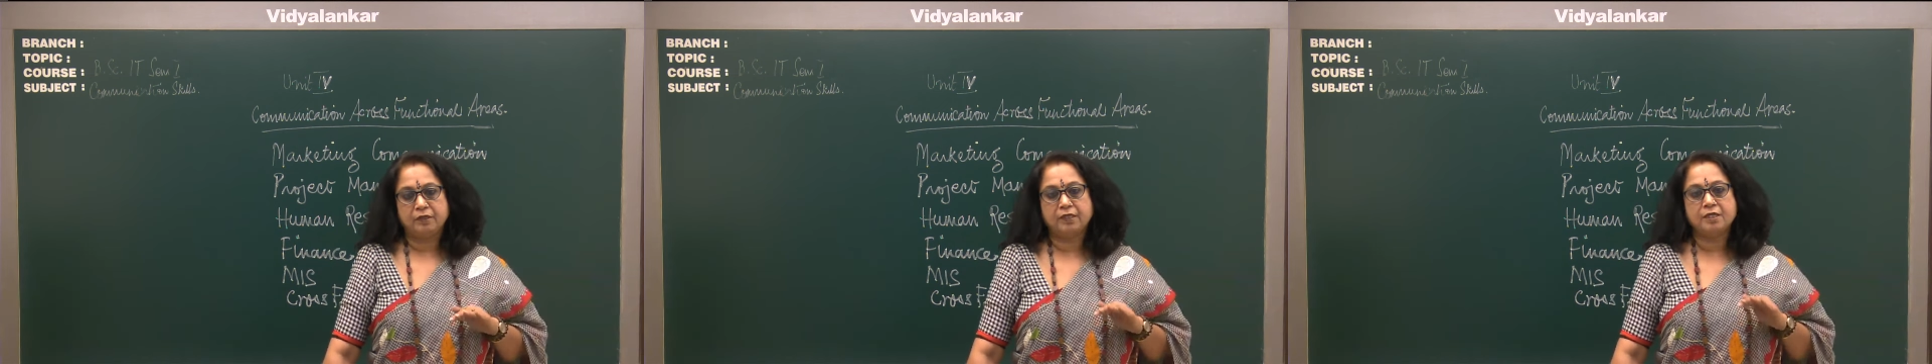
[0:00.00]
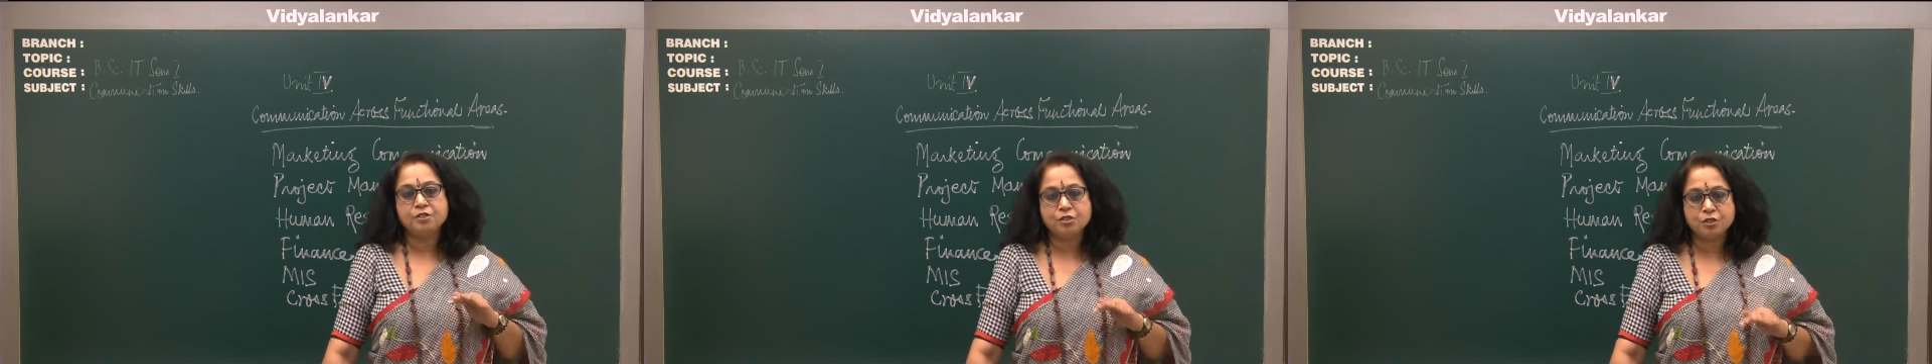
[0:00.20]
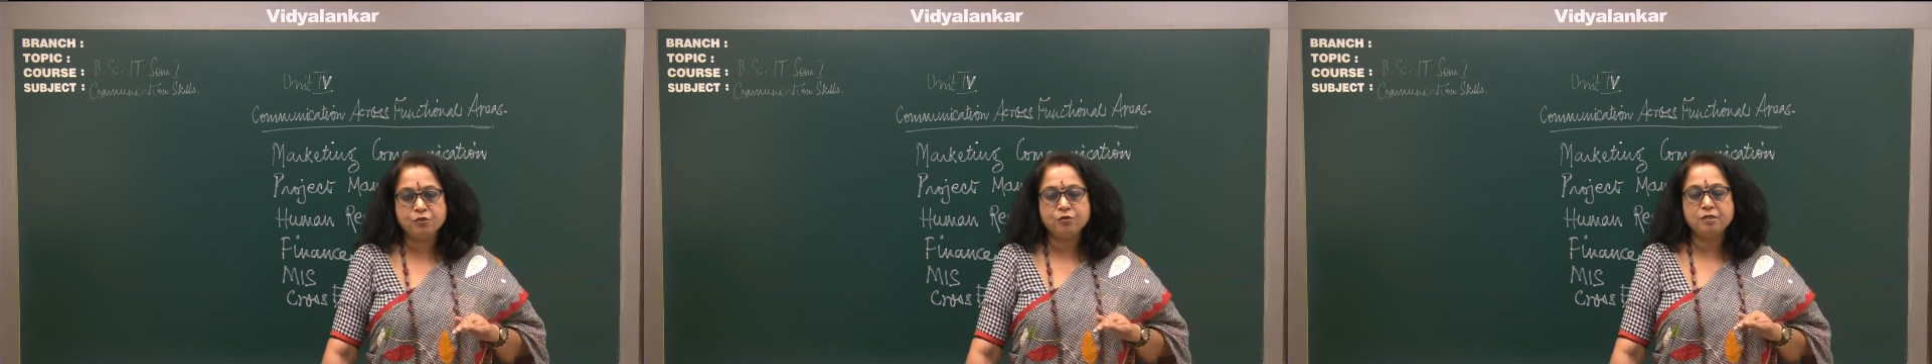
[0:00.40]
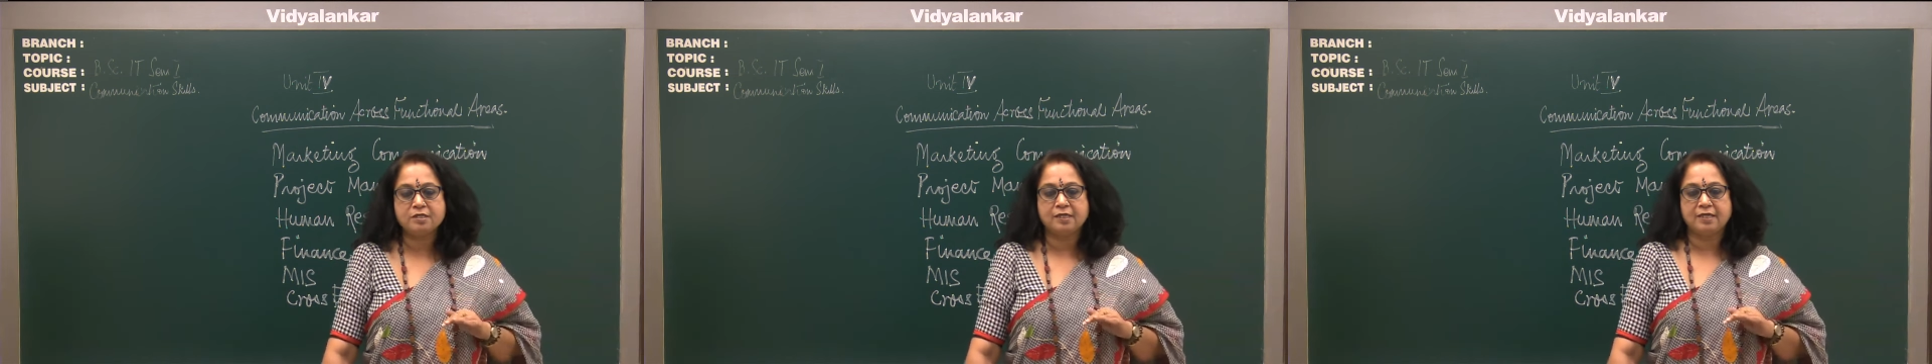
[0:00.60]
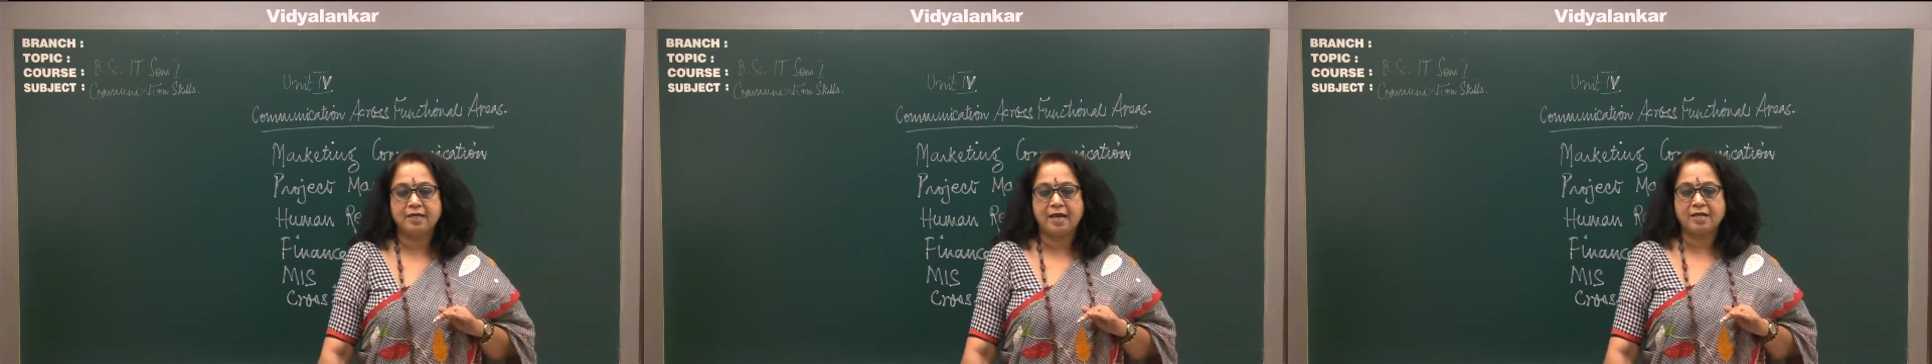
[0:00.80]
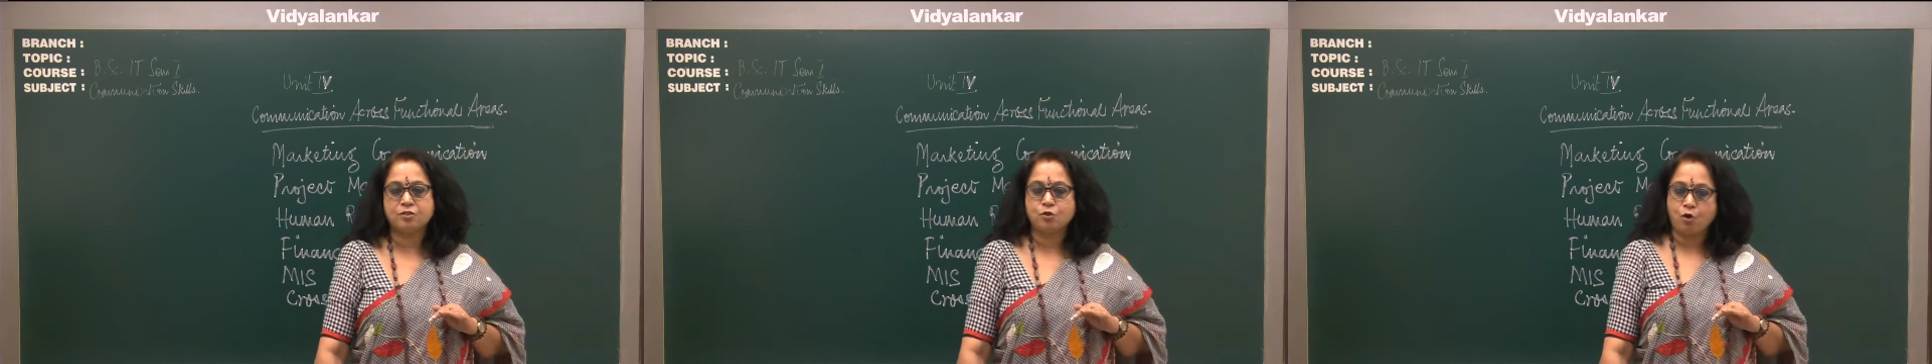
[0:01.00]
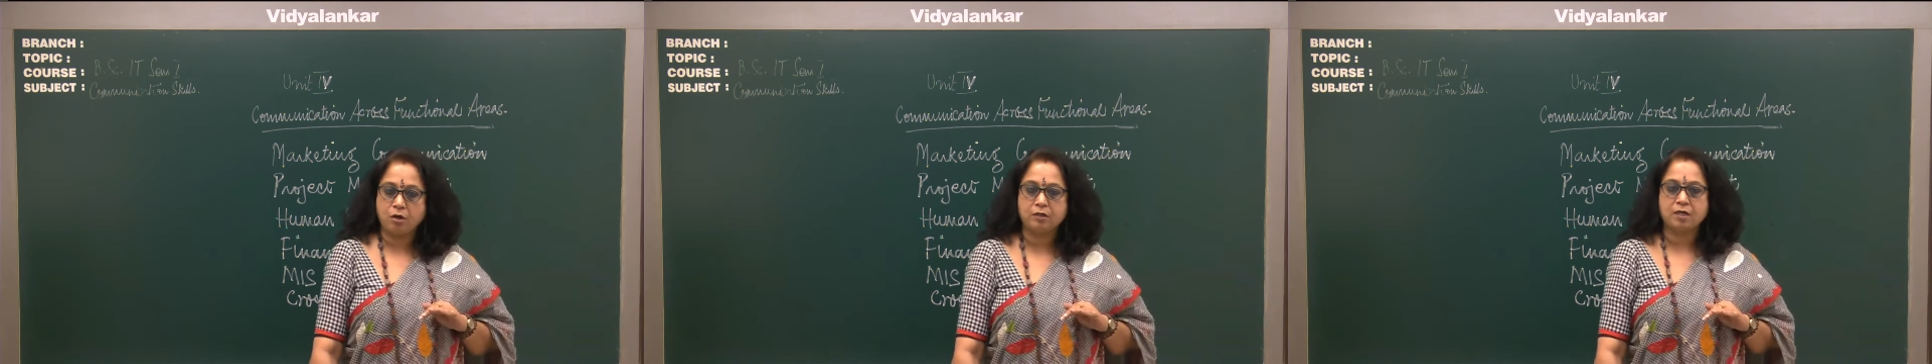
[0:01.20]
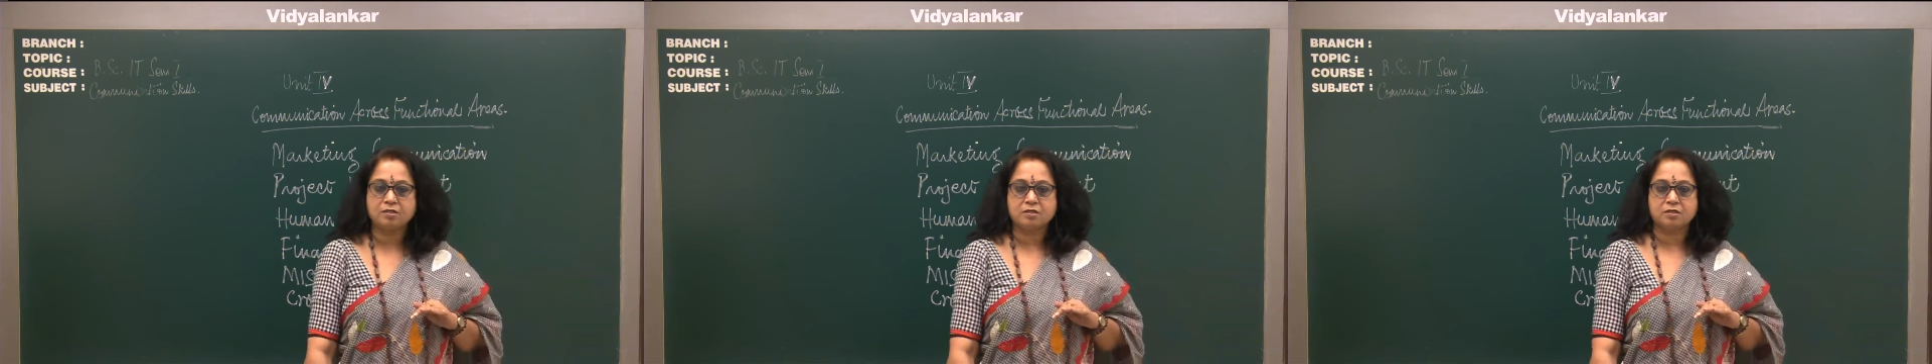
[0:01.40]
continuously as
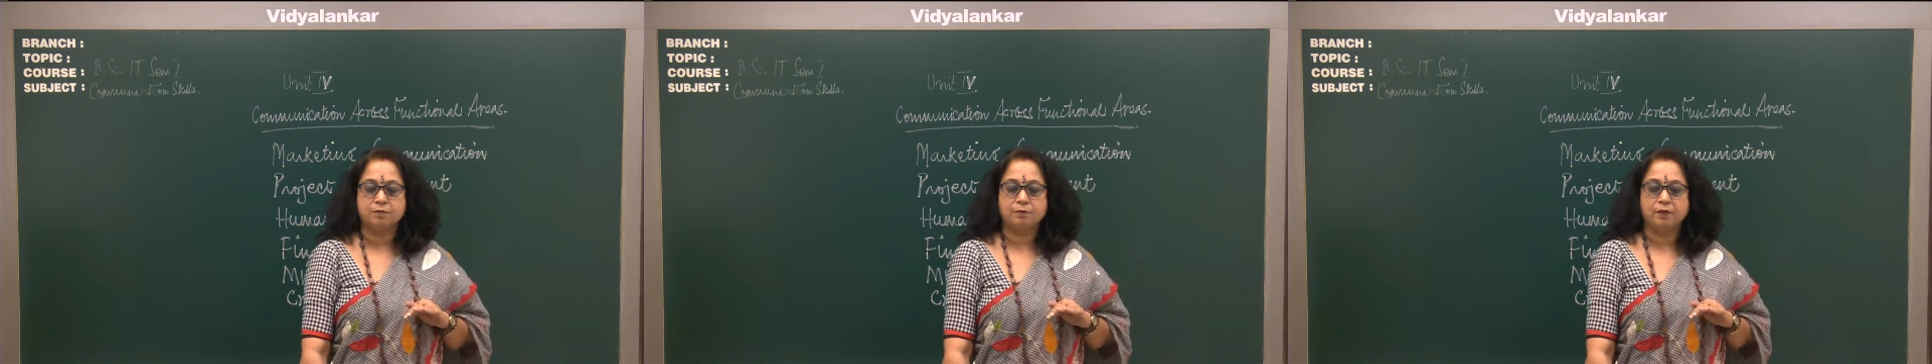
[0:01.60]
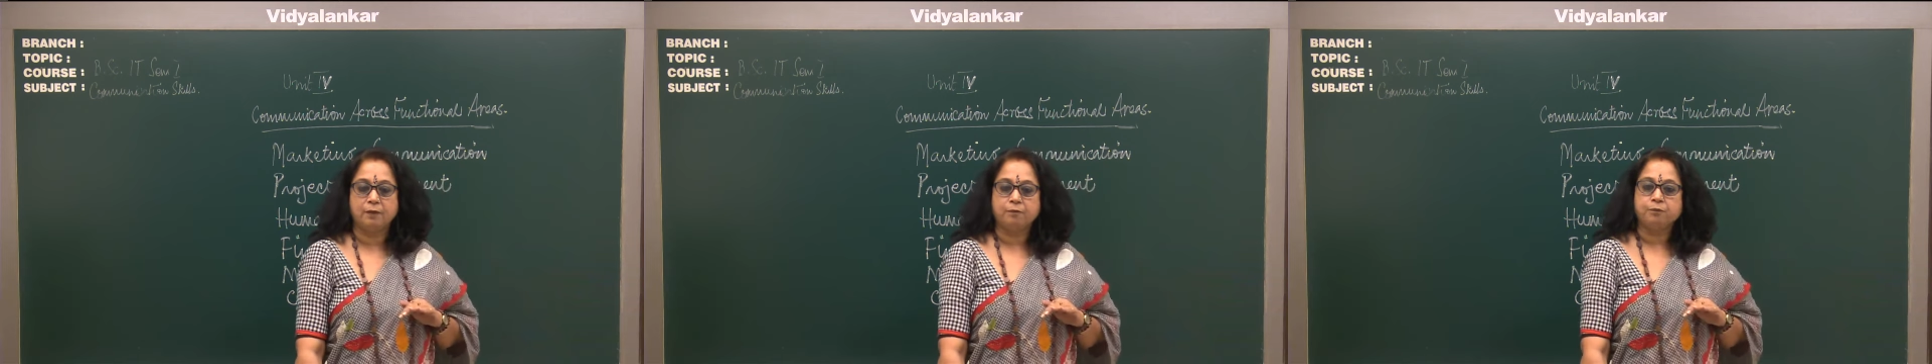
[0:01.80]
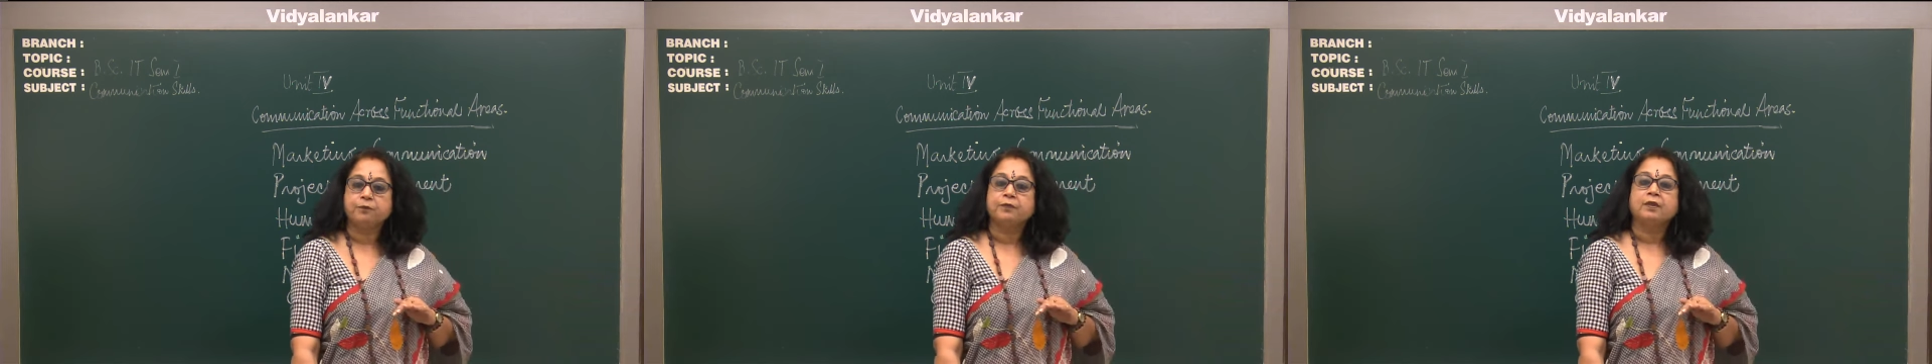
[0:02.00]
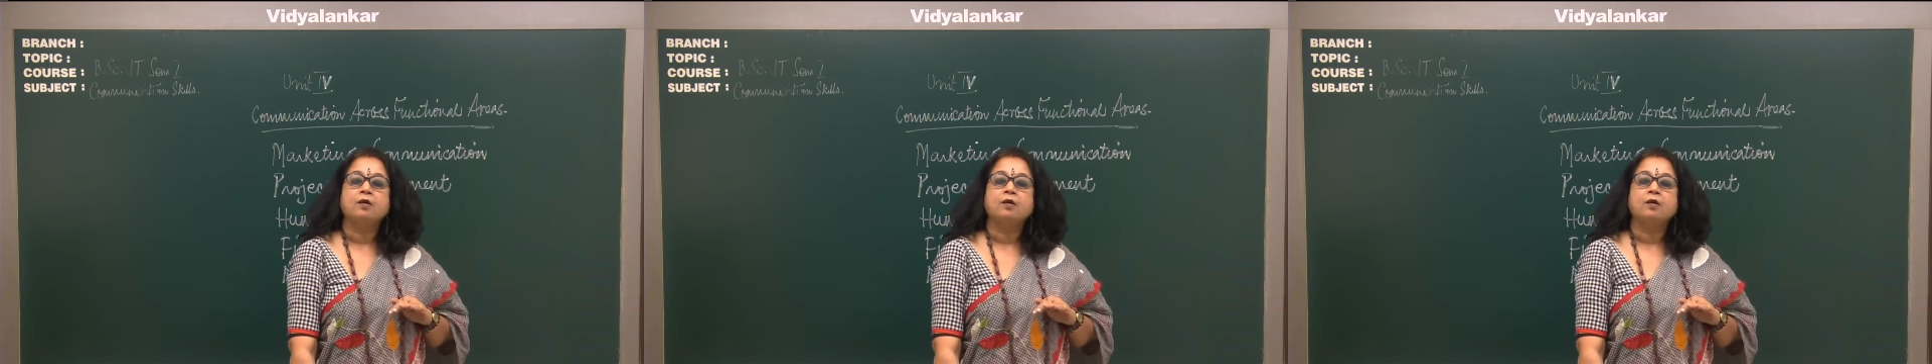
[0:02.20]
your customer,